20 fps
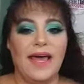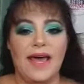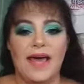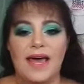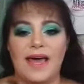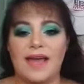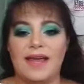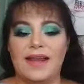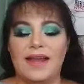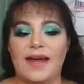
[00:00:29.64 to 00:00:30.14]

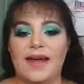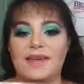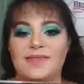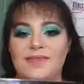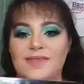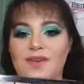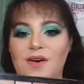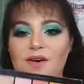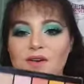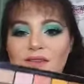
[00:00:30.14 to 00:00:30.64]
And I
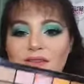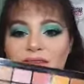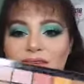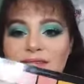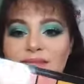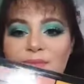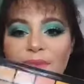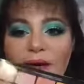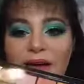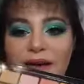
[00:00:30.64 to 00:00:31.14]
saw
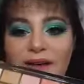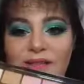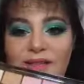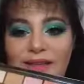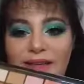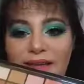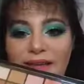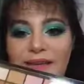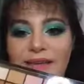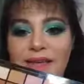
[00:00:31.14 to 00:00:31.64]
this
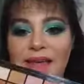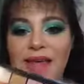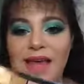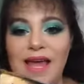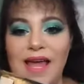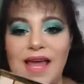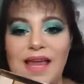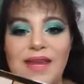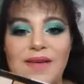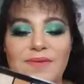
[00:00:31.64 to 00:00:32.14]
palette,
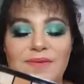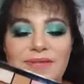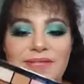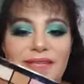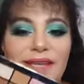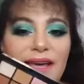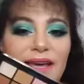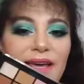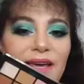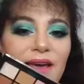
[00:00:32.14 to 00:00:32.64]
and it was
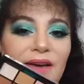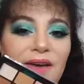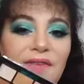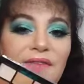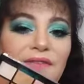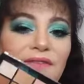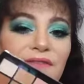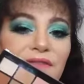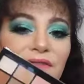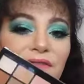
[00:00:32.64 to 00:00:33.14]
like
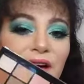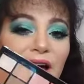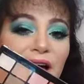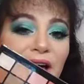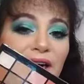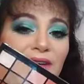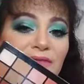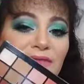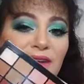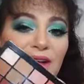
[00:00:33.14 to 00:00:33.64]

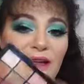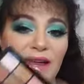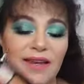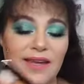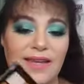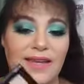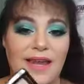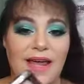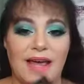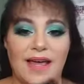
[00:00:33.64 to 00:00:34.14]

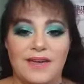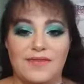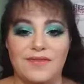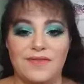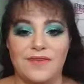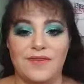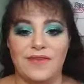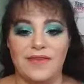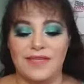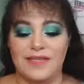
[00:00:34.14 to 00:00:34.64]
$5.99
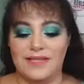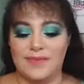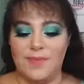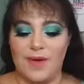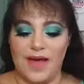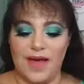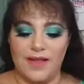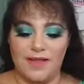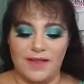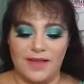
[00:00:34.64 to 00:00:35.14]
for this
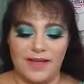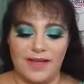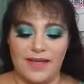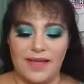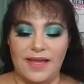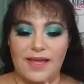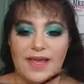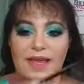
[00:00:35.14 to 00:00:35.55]
palette.